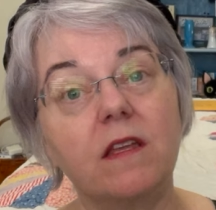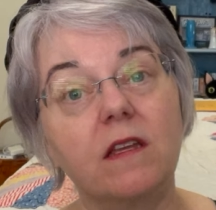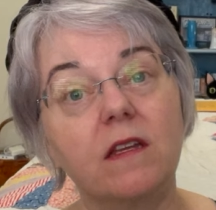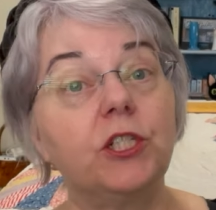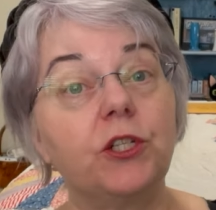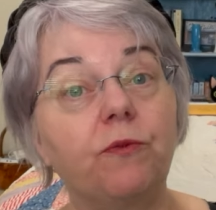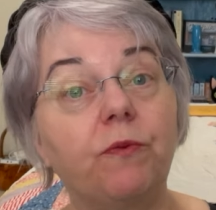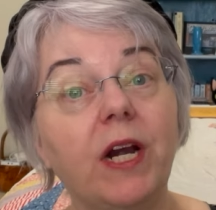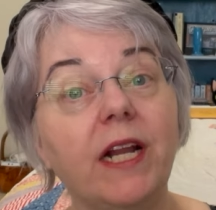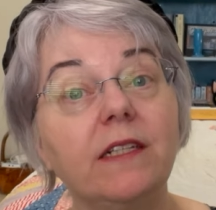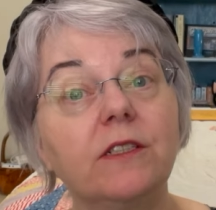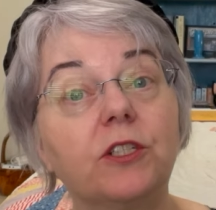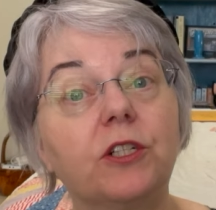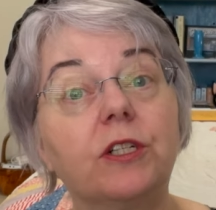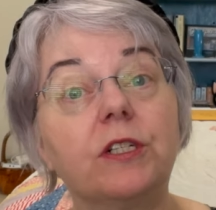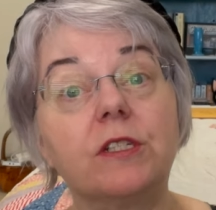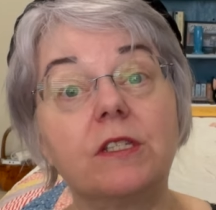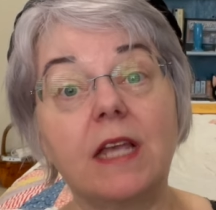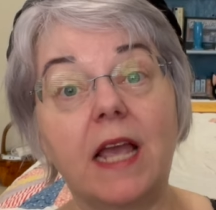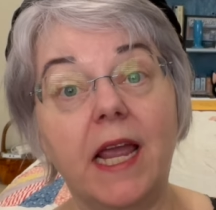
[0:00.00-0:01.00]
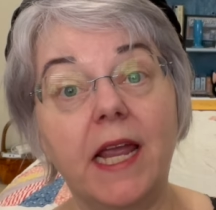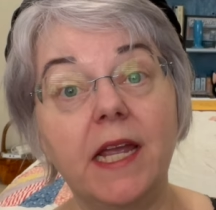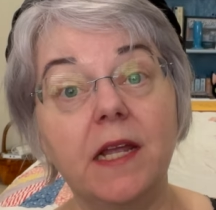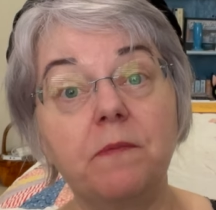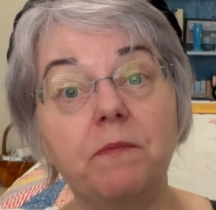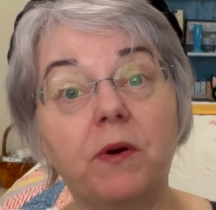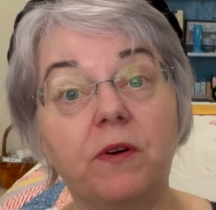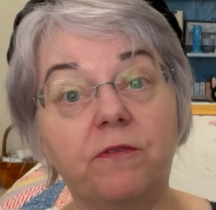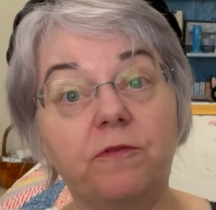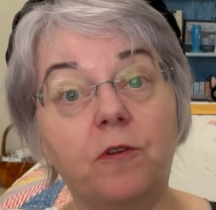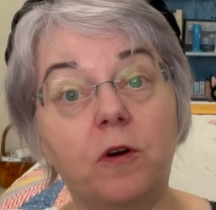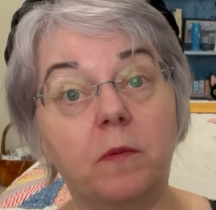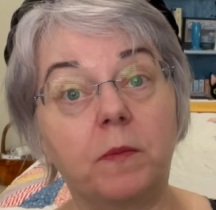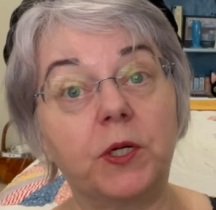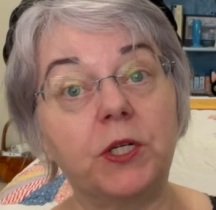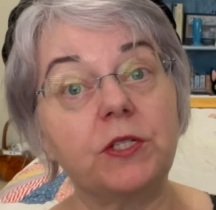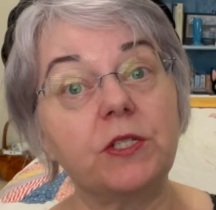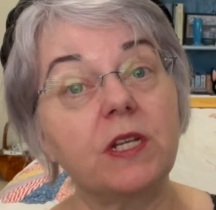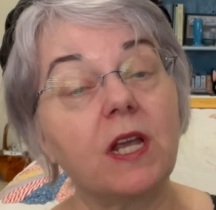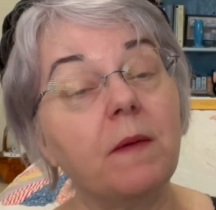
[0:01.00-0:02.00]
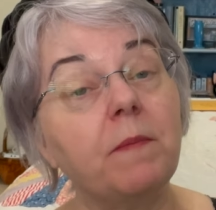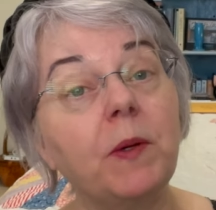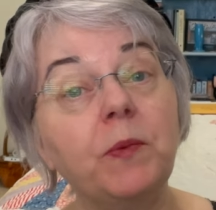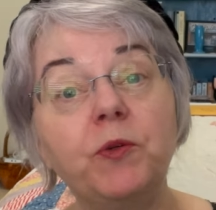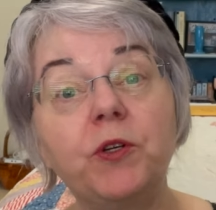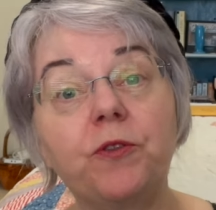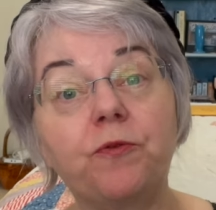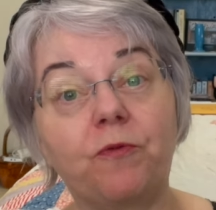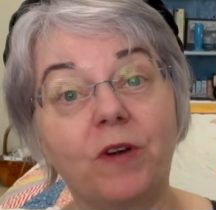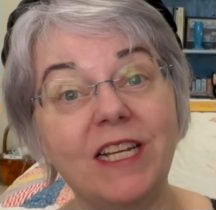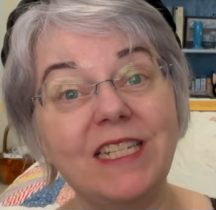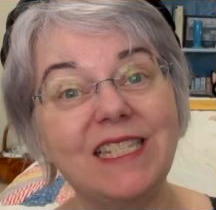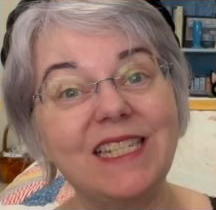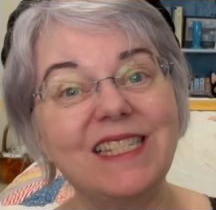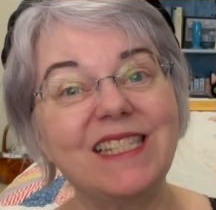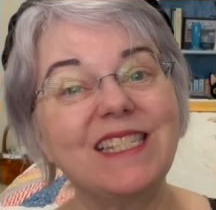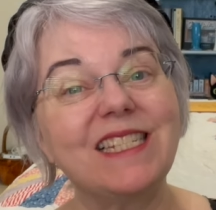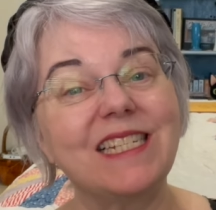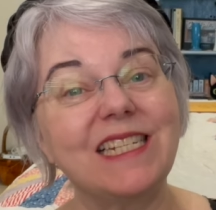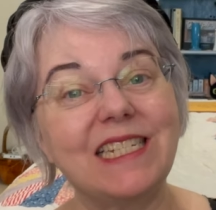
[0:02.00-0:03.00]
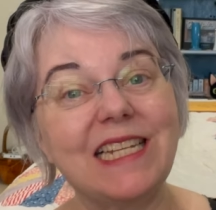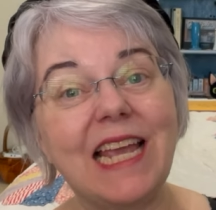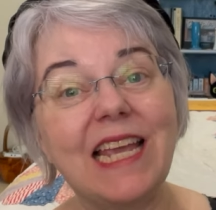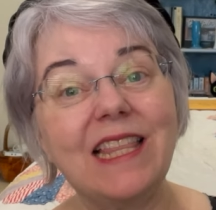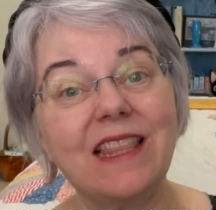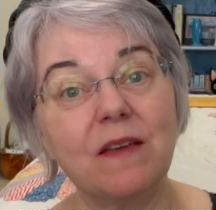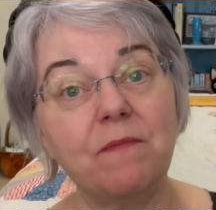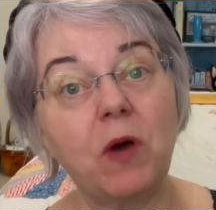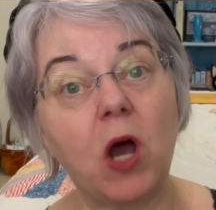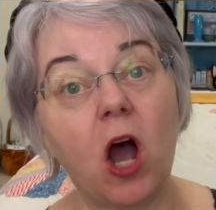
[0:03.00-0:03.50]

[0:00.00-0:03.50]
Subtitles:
Directors and performers come up with reasons to take them